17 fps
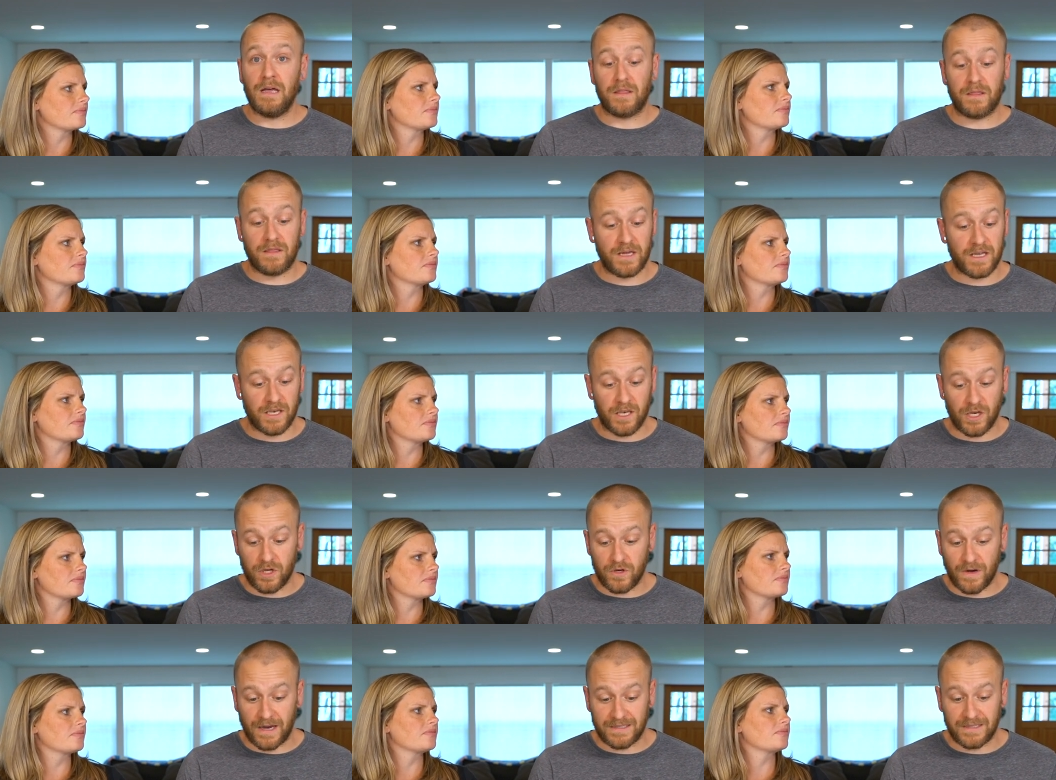Speaker 1: then
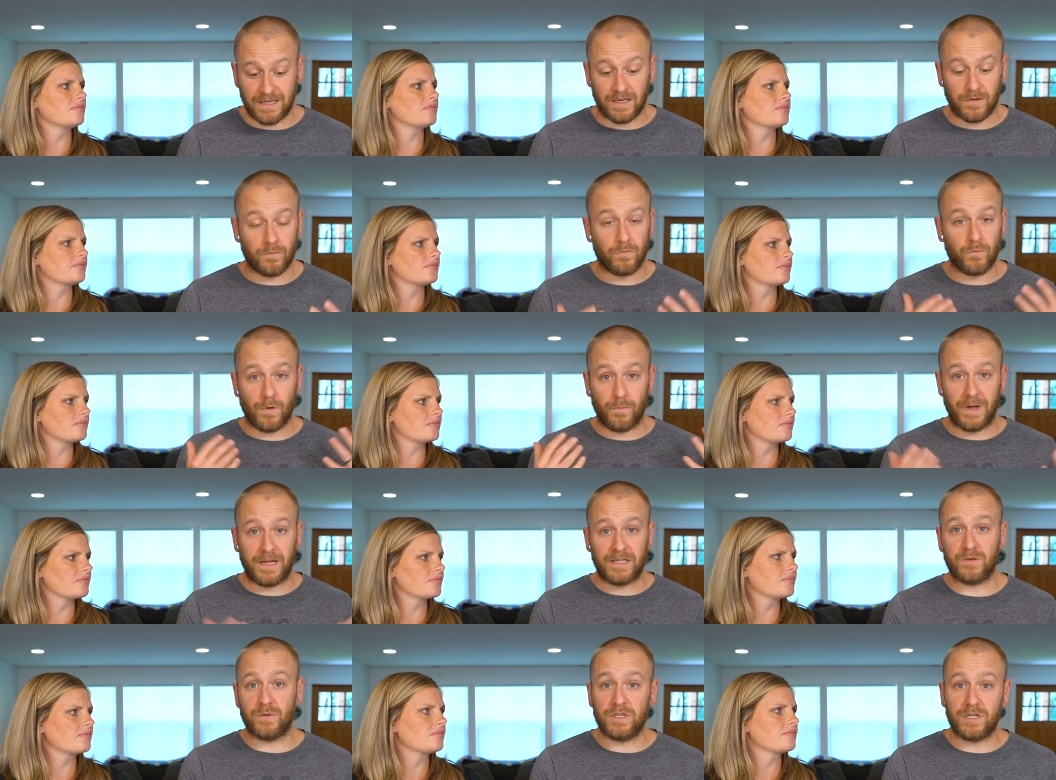you guys need to
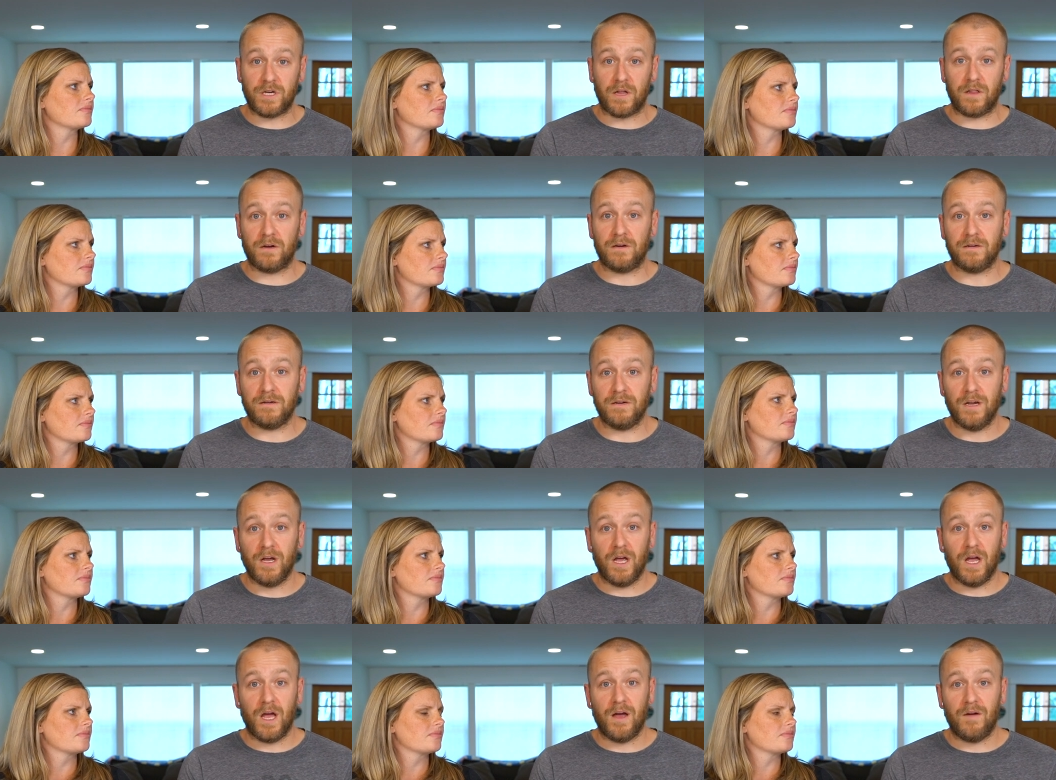repent to each other,
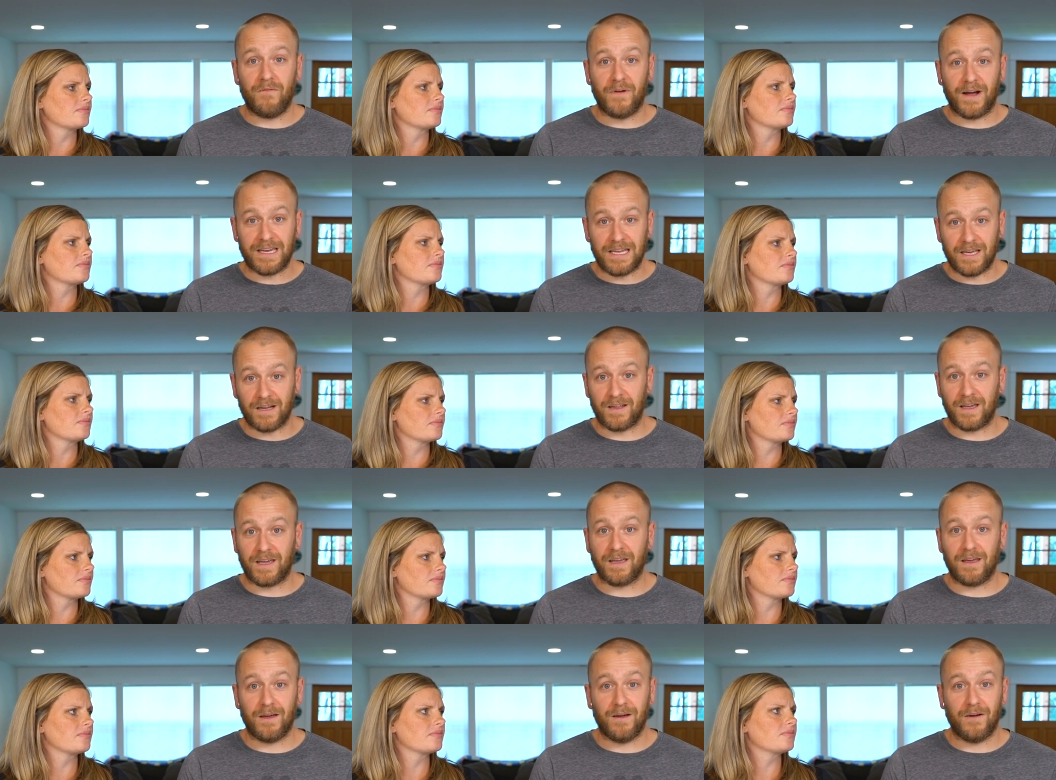find healing,